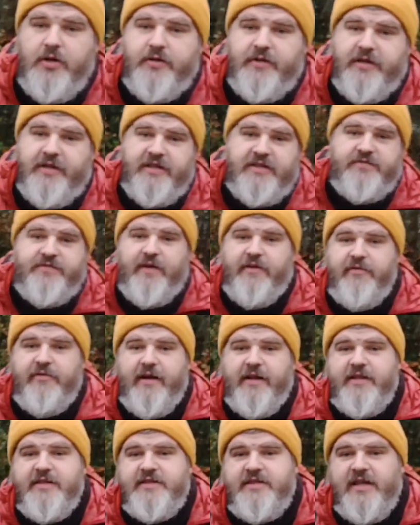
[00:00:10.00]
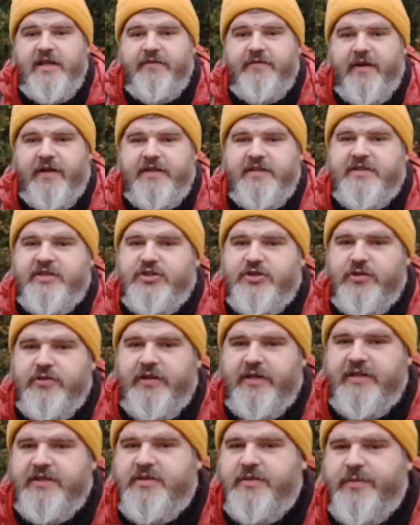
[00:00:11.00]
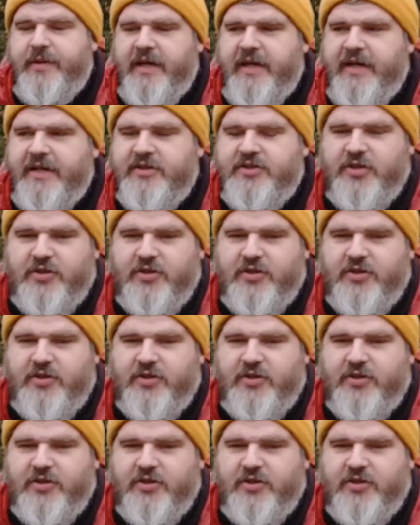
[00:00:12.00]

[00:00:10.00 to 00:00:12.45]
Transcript: it's very relative and this is unique to me.